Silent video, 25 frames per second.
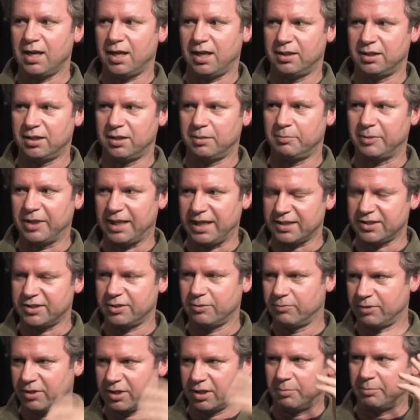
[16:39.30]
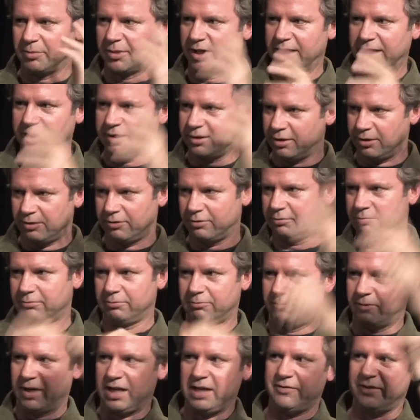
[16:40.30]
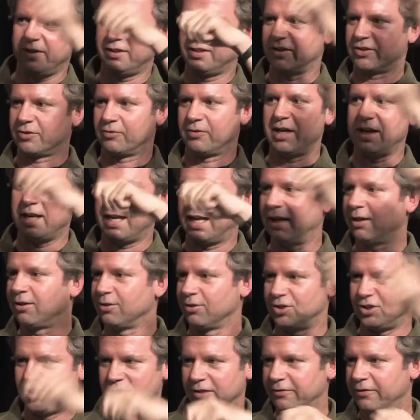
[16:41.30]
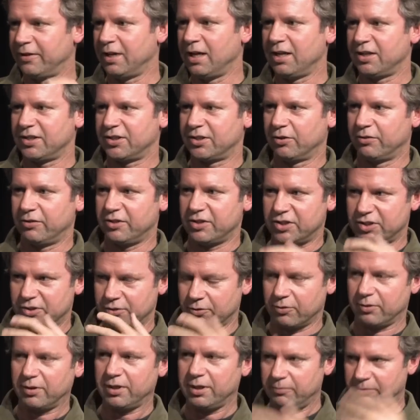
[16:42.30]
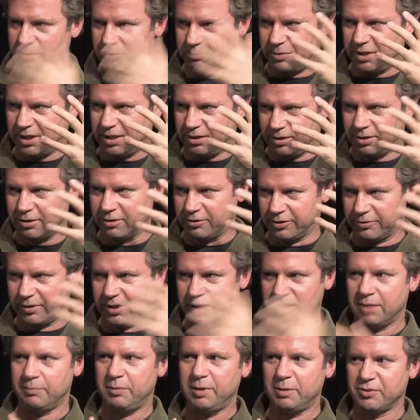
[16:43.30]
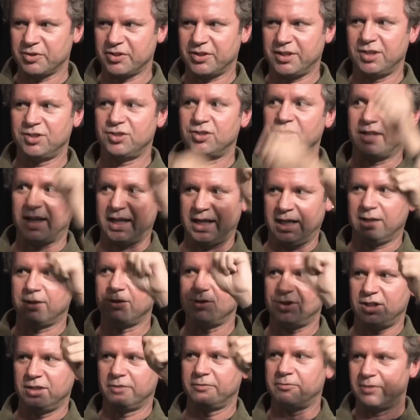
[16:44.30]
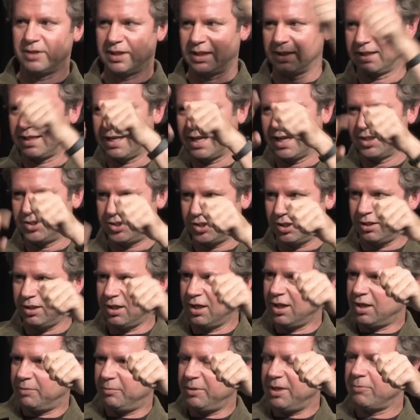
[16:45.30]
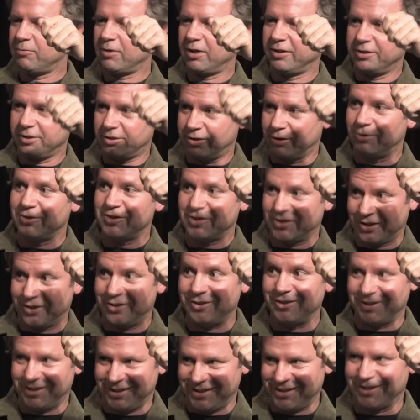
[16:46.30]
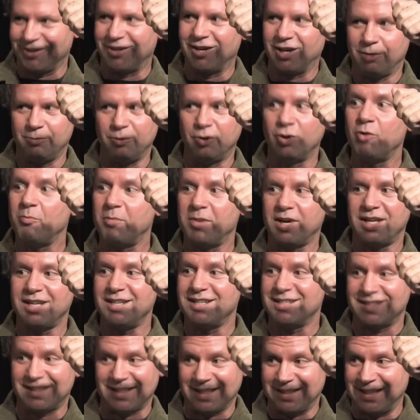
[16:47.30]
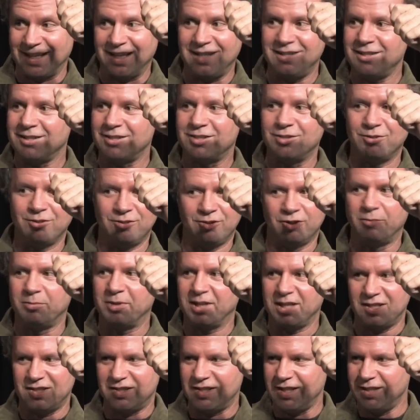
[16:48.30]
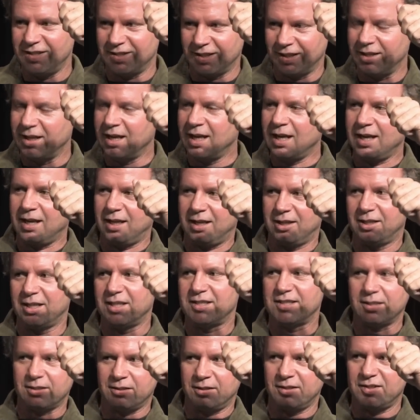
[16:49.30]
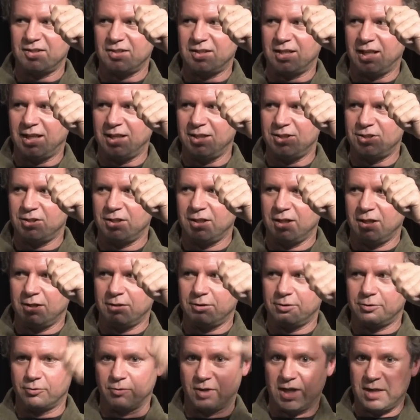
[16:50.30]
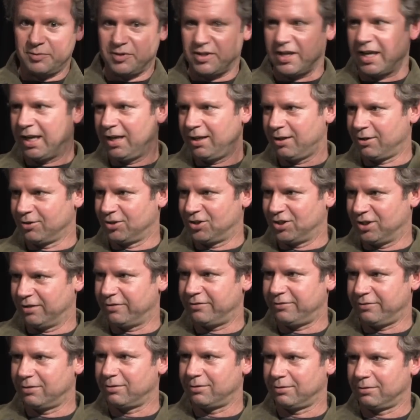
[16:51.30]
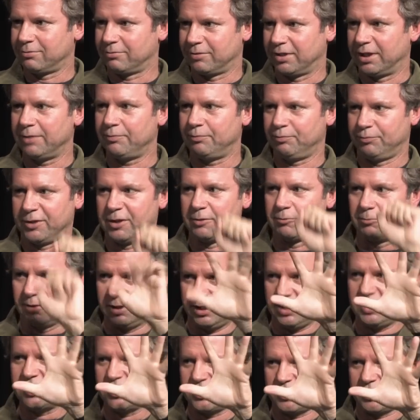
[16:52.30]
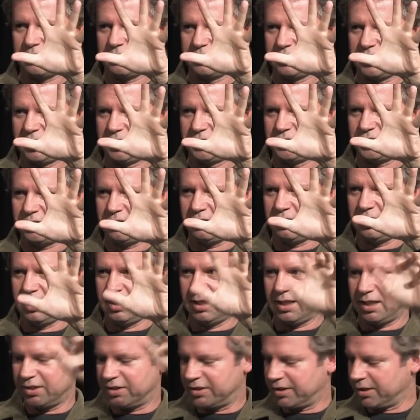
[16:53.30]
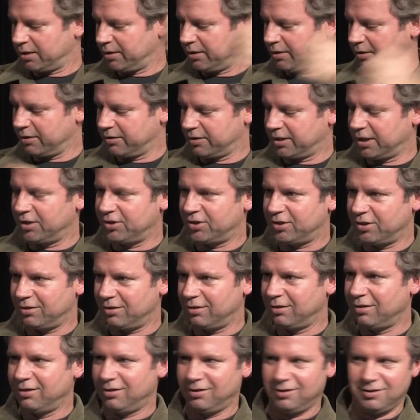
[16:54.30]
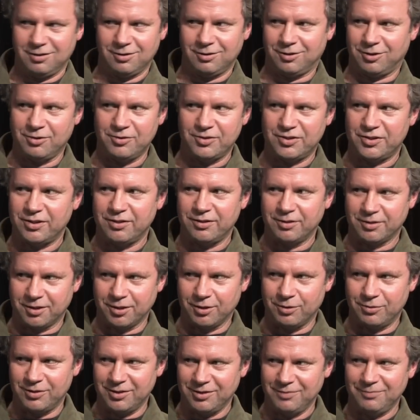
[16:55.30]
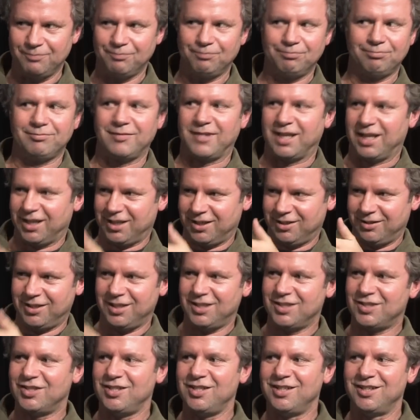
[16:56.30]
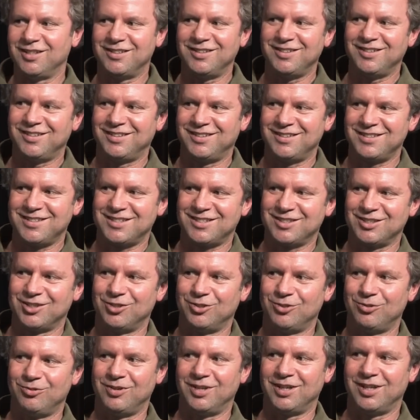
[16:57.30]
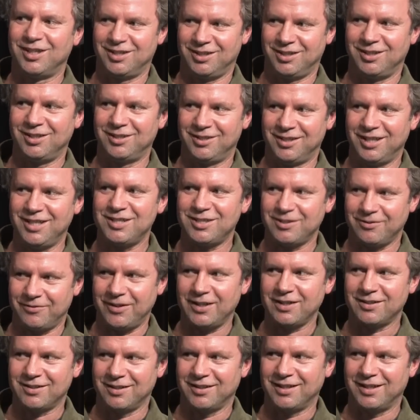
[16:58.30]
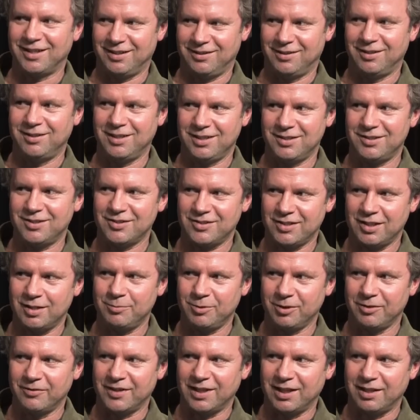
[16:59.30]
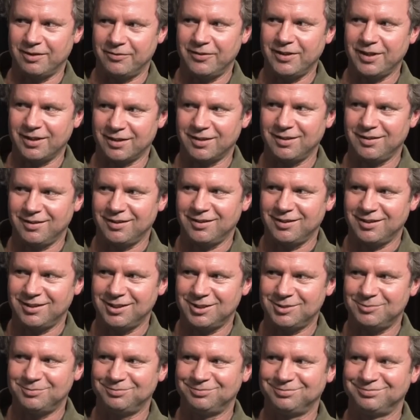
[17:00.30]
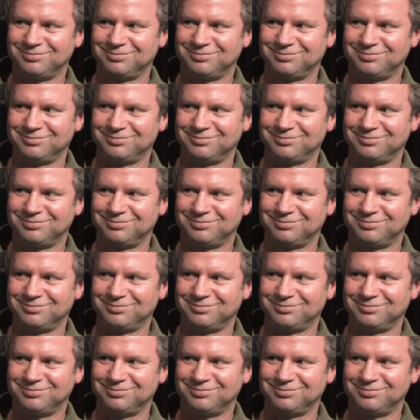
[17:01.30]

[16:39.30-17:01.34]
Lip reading: and then Blackstone would come by, waving this great handkerchief. So this story would be, directing people's attention. The handkerchief would then catch it. Meanwhile, the goat's under his arm. Nobody is attending to it. Nobody sees it. He gets out on stage, drops the handkerchief, right, releases their attention, and suddenly their attention goes to the goat, and they see it. So a nice effect of that, a nice example of that effect. Yeah.